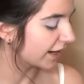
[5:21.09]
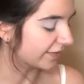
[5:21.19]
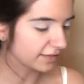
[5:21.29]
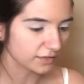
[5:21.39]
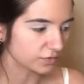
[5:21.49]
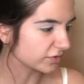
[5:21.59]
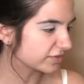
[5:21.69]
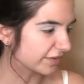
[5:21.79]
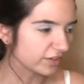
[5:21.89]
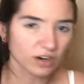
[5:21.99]
I think this was
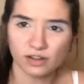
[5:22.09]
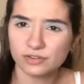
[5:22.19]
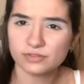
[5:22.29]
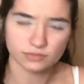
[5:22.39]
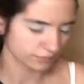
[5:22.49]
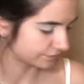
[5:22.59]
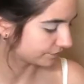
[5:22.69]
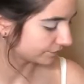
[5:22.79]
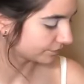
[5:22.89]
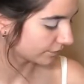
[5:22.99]
$7
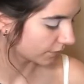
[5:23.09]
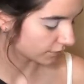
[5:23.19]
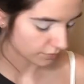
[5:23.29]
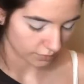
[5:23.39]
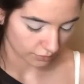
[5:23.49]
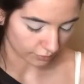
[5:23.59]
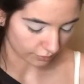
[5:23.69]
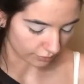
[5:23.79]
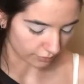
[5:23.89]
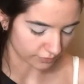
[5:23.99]

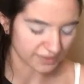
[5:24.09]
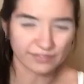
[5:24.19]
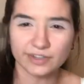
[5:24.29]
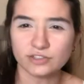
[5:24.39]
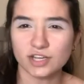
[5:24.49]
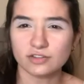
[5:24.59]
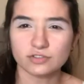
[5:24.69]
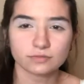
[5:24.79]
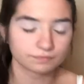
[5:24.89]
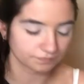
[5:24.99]
or 7 and change.